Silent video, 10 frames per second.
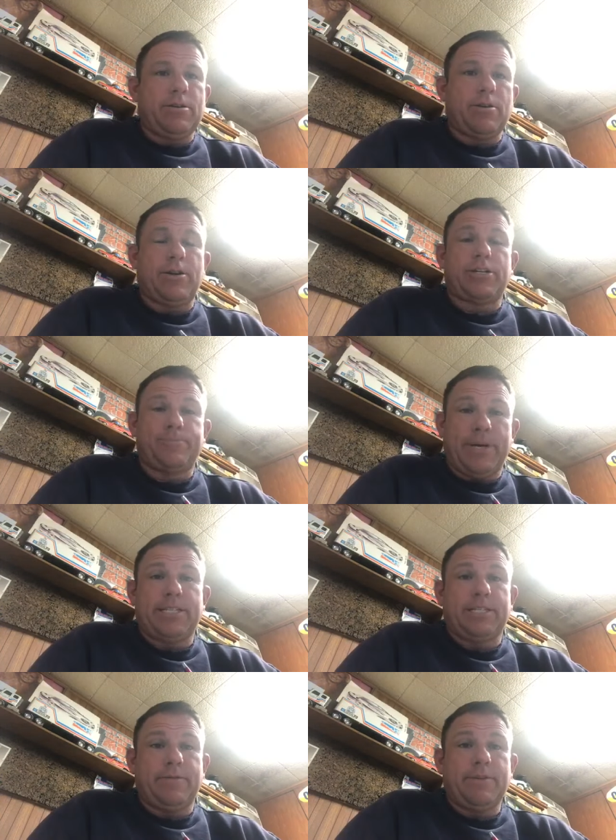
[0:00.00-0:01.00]
are
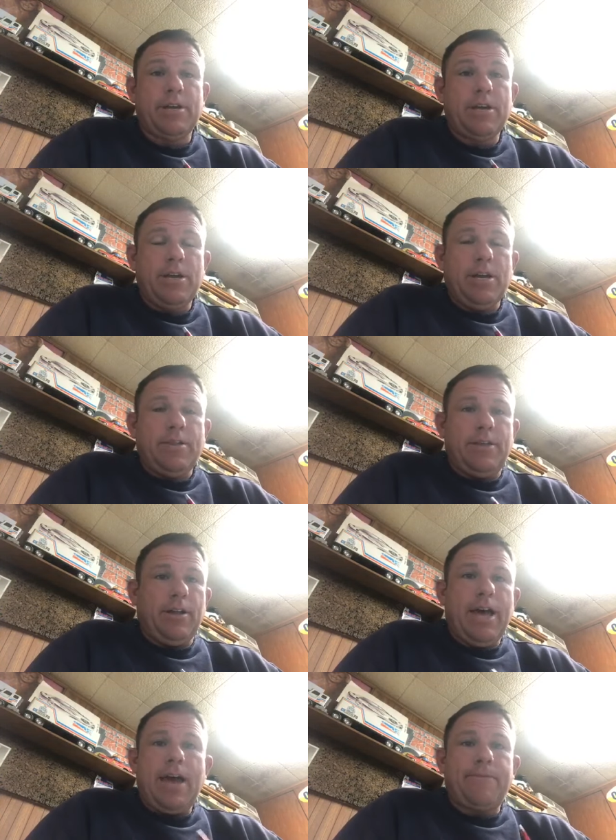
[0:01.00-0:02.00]
expensive.
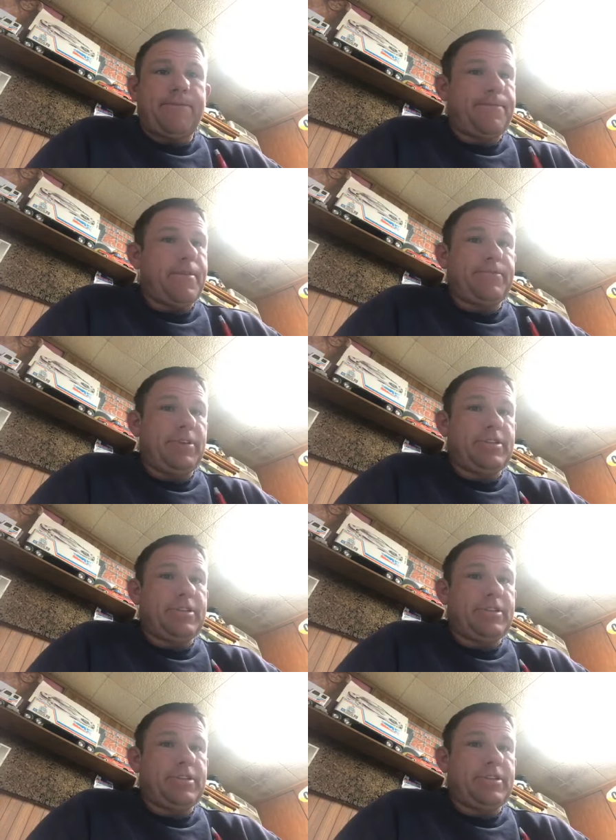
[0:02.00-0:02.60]
They'll add $50,